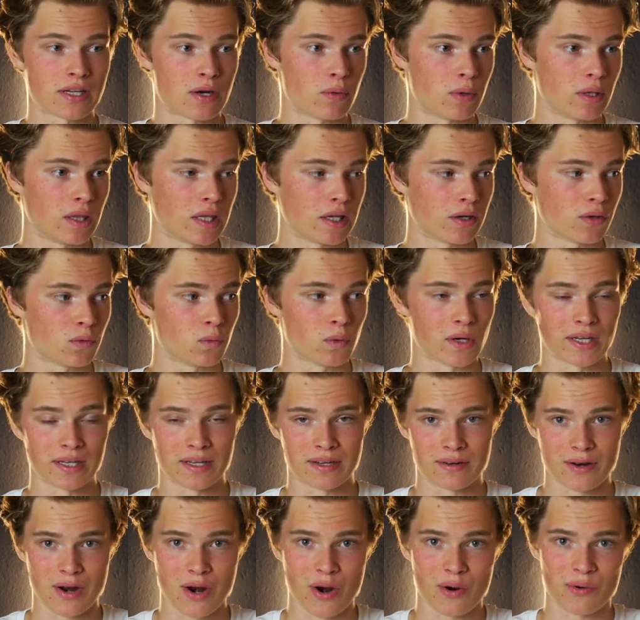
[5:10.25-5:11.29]
I will link
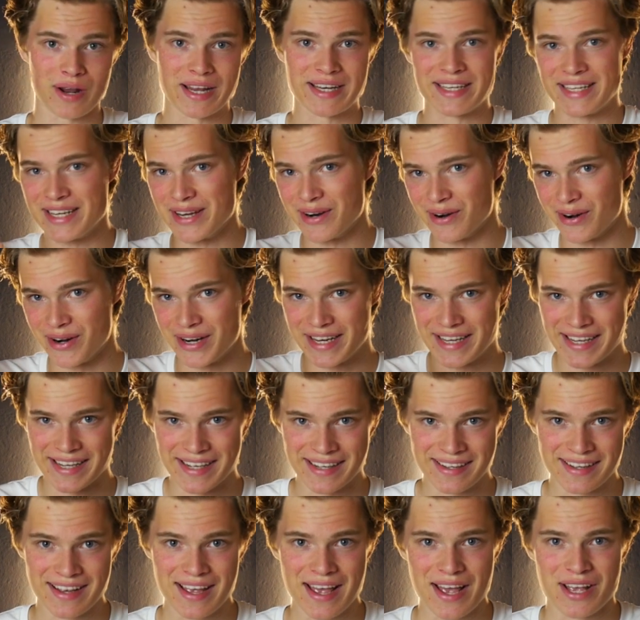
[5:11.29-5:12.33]
one right here or
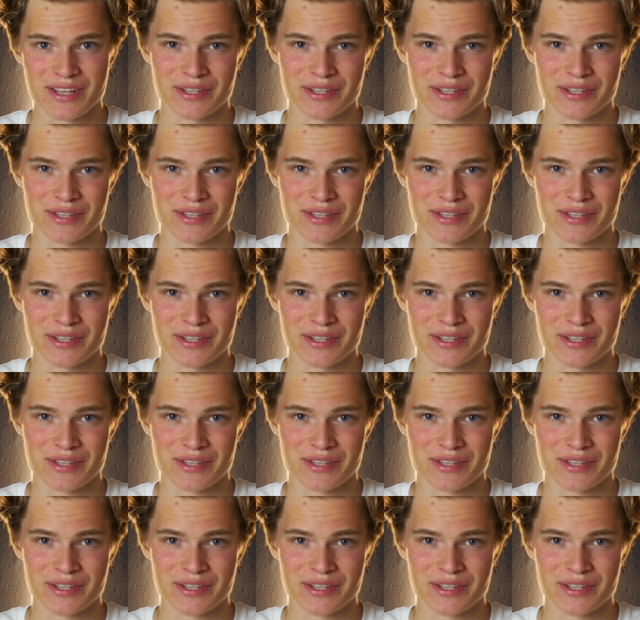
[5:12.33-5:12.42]
here,